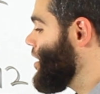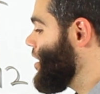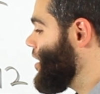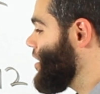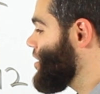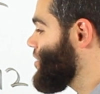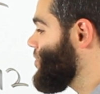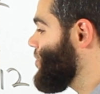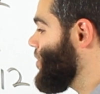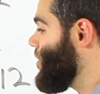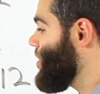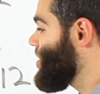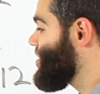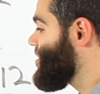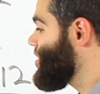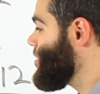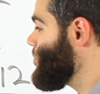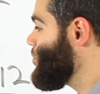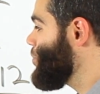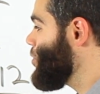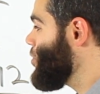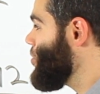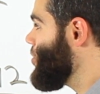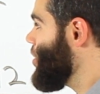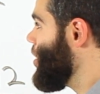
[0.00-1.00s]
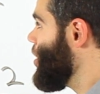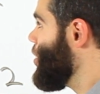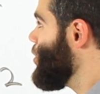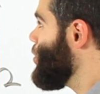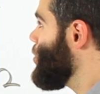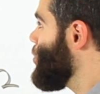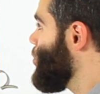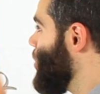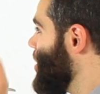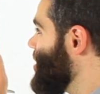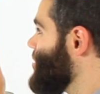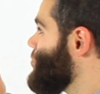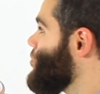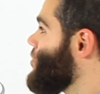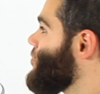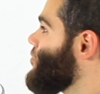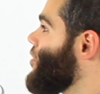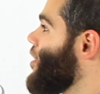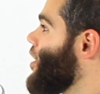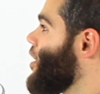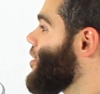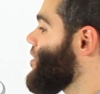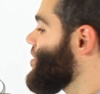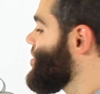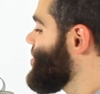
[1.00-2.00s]
It's very simple though. Once we
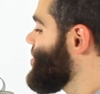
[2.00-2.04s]
follow the